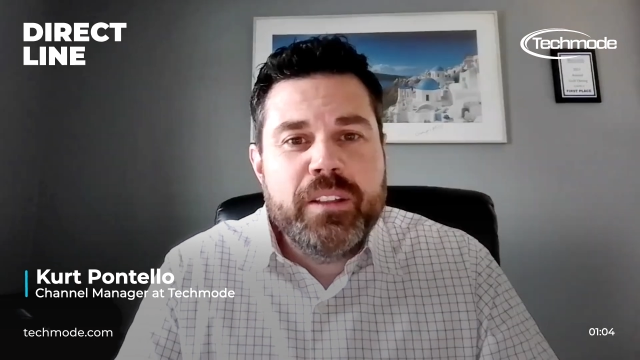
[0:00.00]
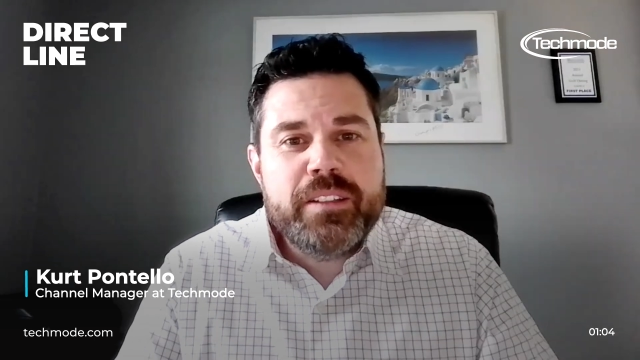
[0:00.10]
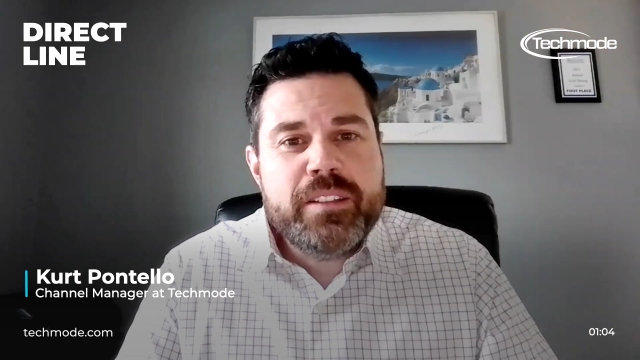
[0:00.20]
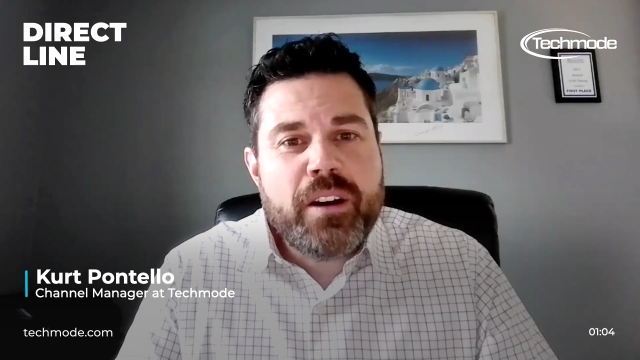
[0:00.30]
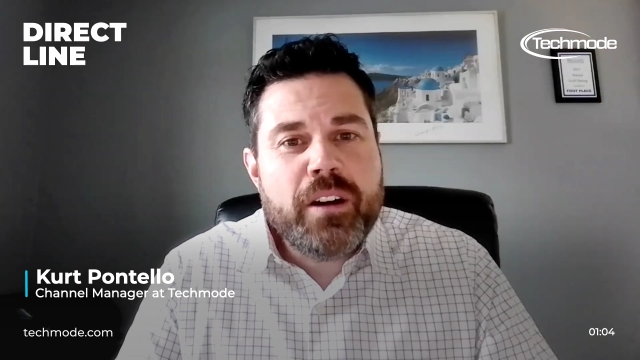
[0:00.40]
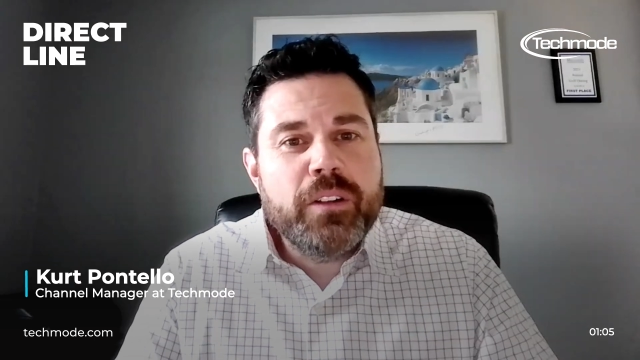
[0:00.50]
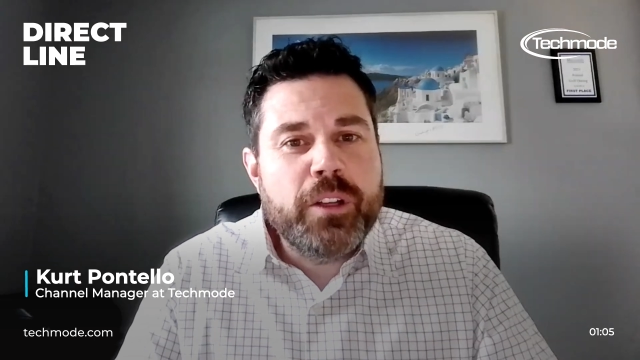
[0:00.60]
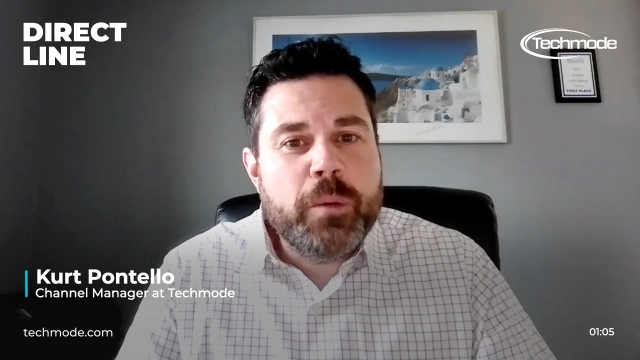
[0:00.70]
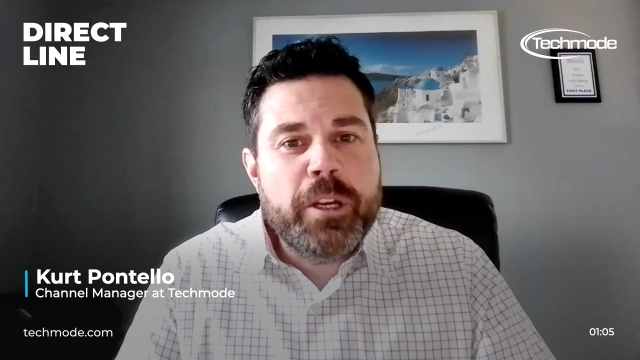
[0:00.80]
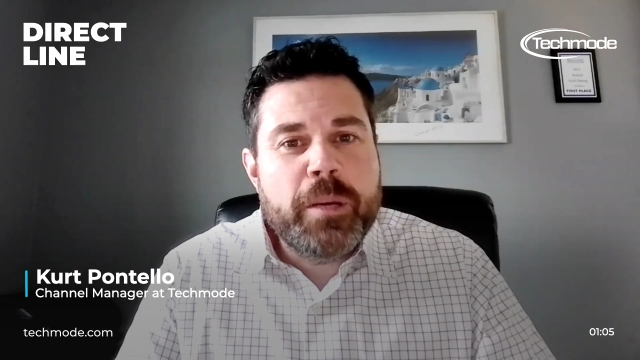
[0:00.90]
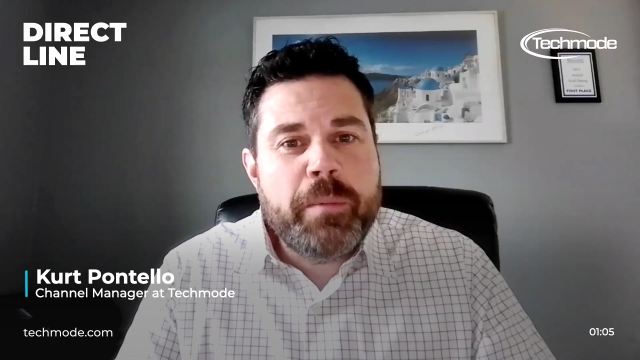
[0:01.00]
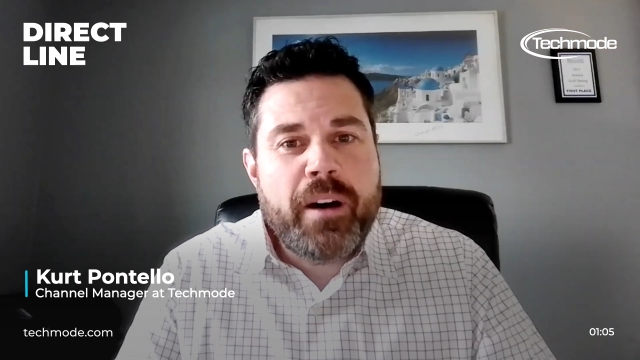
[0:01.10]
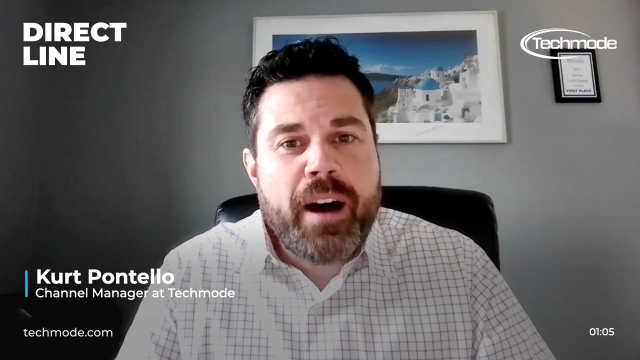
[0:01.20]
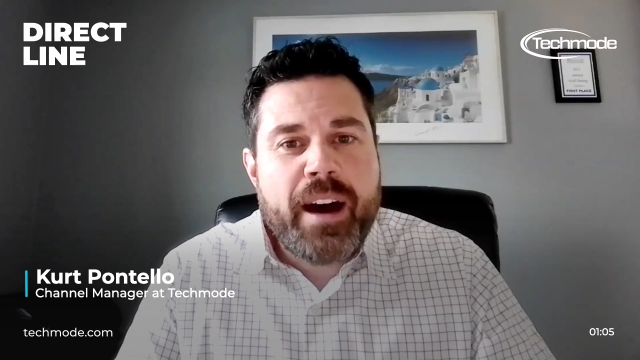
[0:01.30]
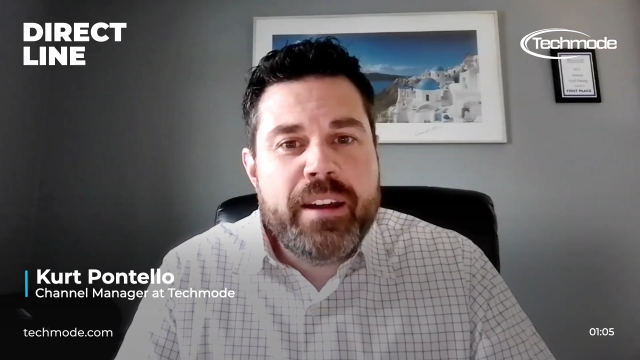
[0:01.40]
Let's talk a little bit
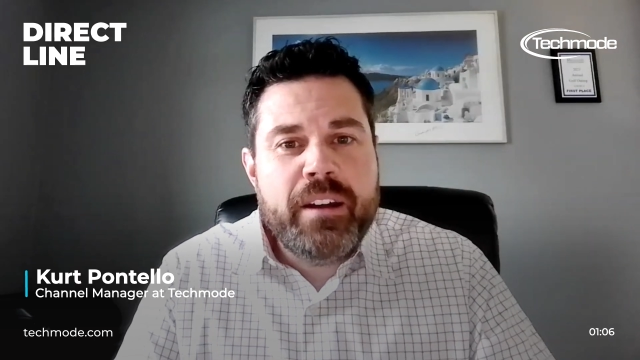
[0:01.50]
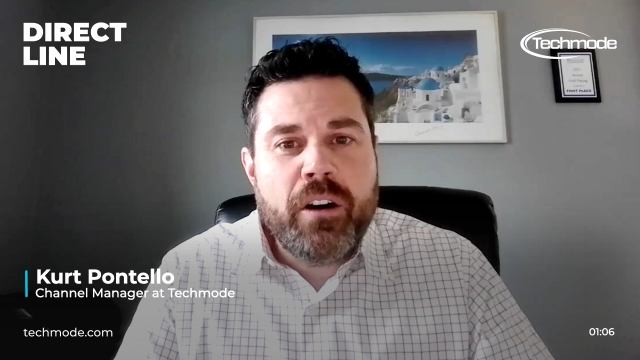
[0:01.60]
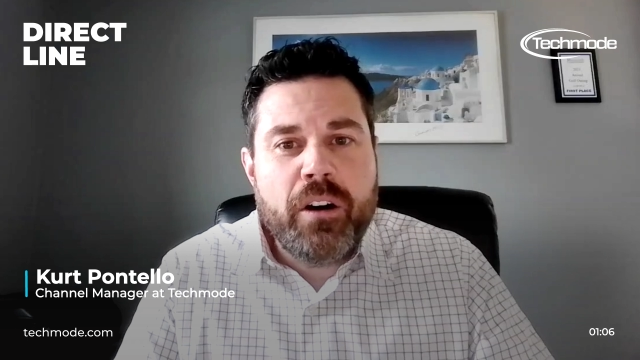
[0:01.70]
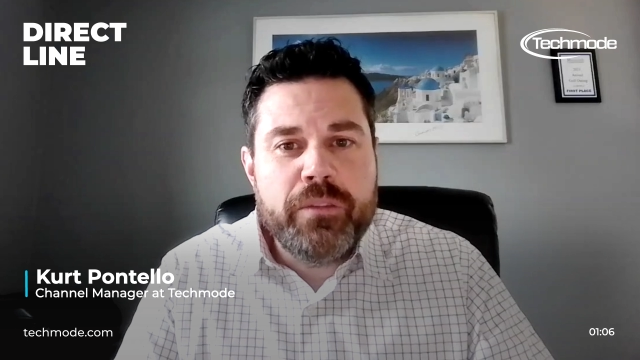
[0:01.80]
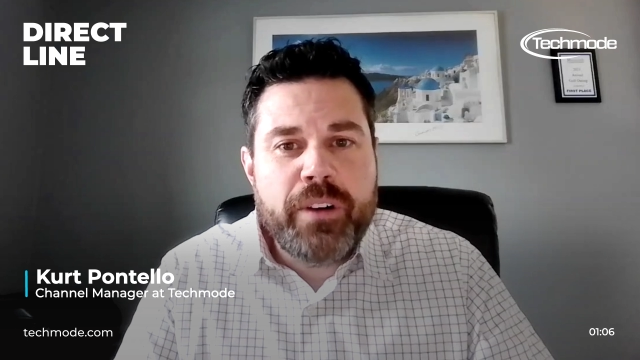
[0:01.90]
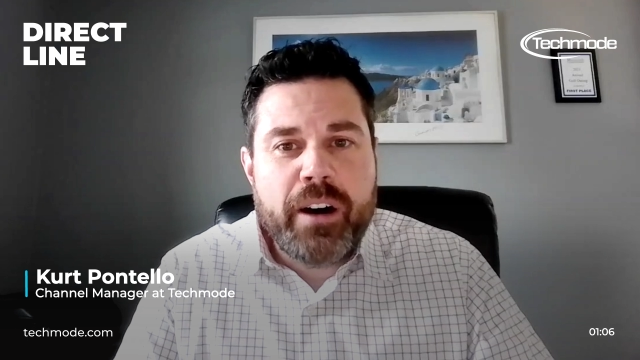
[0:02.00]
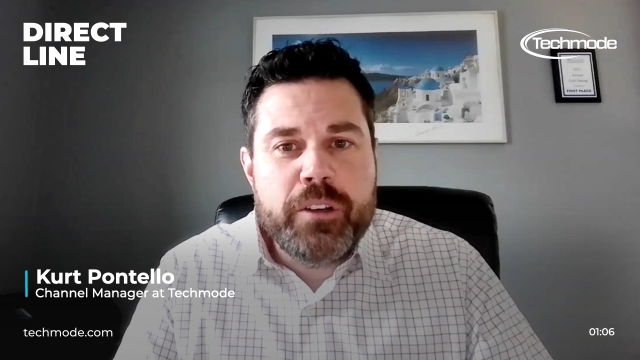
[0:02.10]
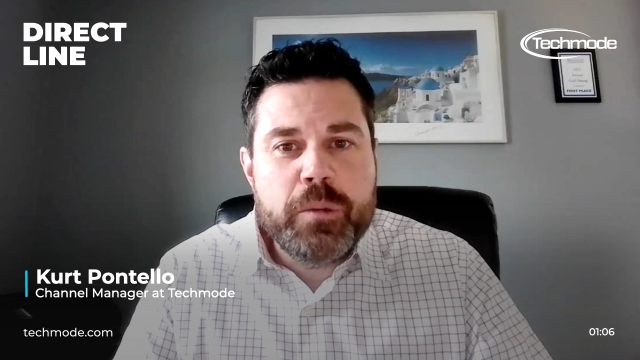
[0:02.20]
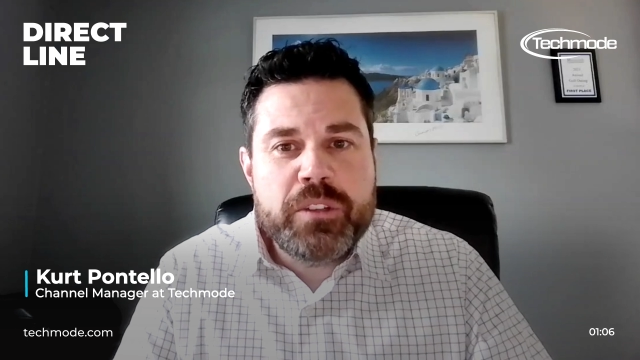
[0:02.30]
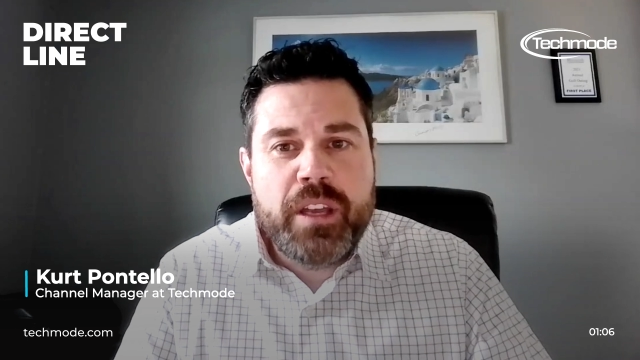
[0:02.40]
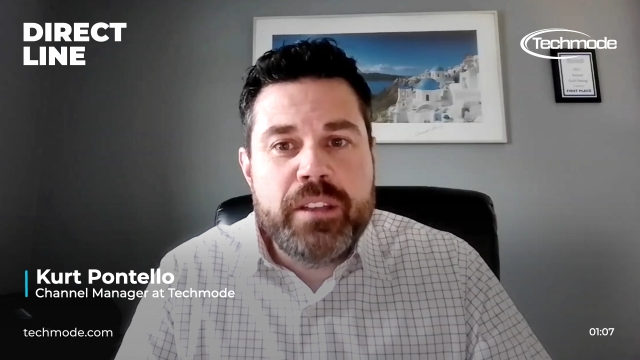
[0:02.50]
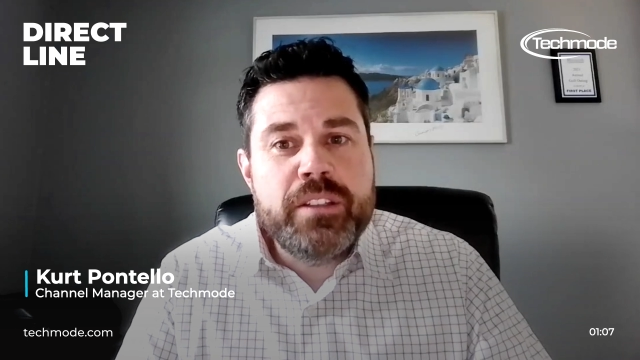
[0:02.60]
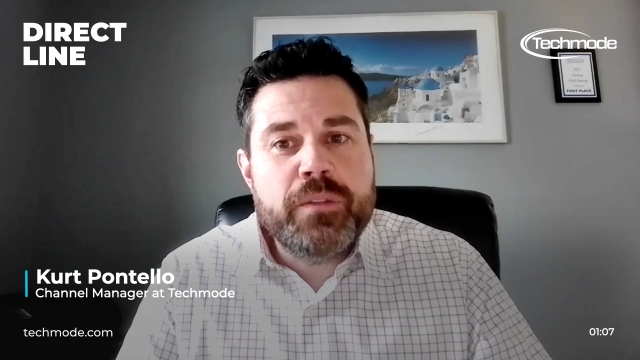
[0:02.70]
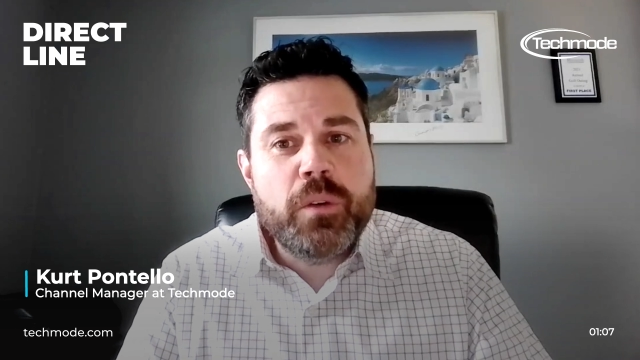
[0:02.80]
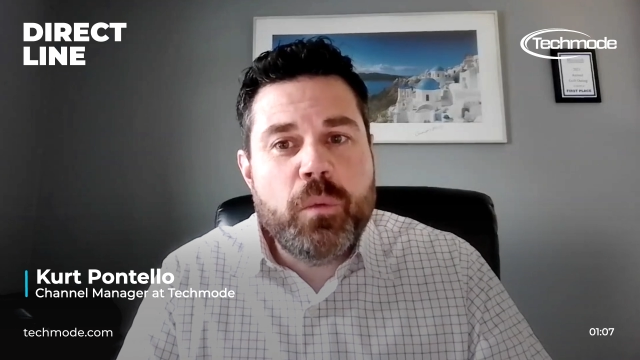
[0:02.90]
about high call volumes and
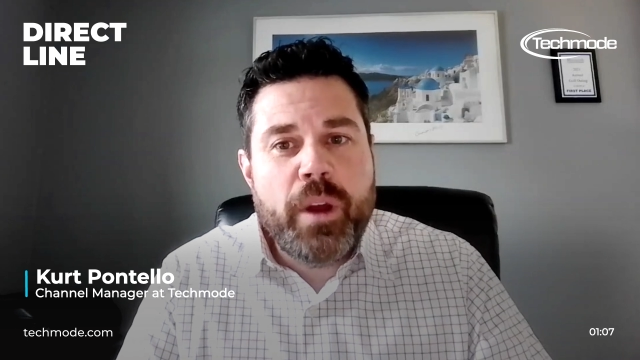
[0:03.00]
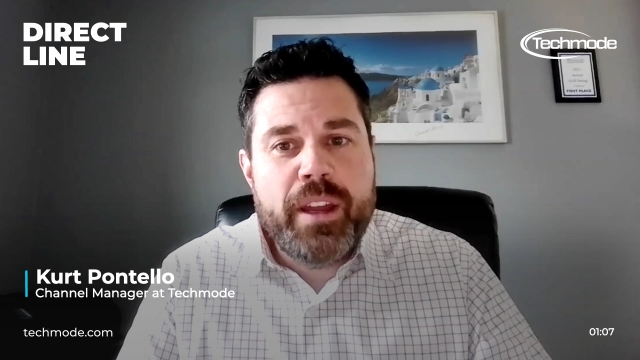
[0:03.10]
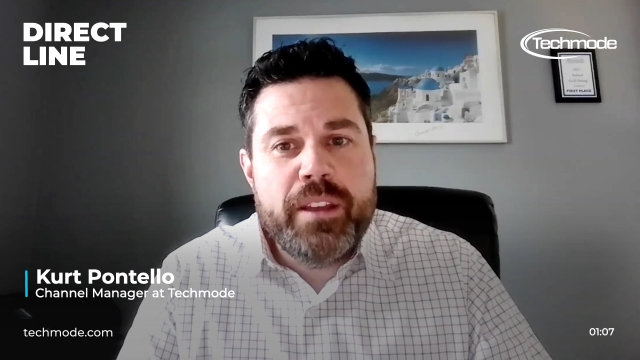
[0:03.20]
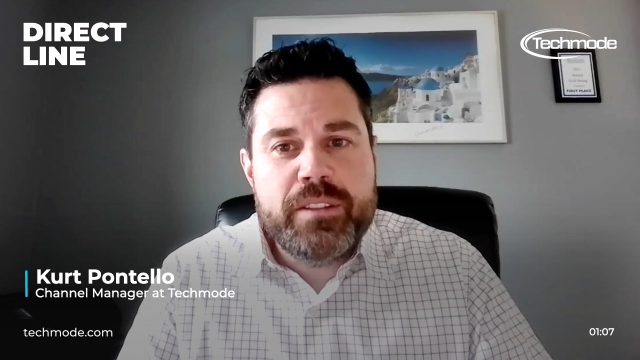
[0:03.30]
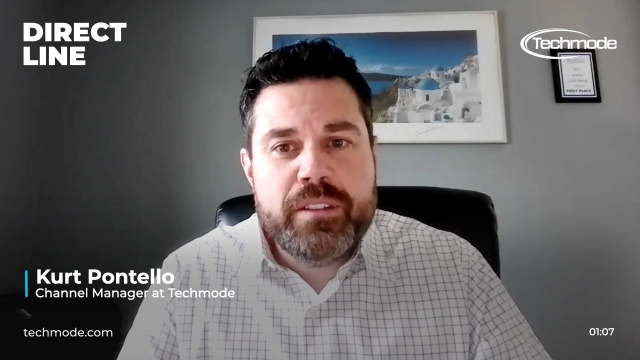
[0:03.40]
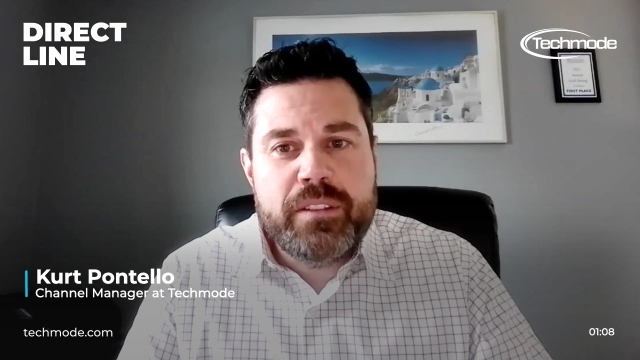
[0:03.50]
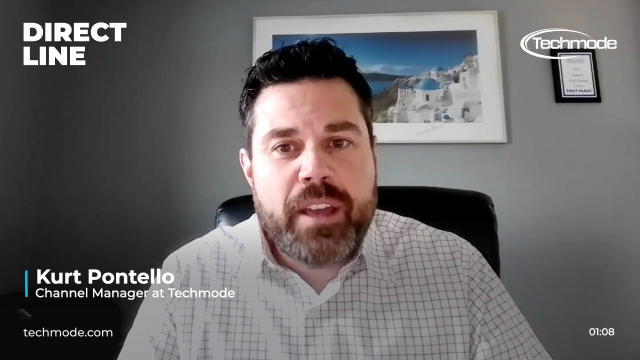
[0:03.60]
different ways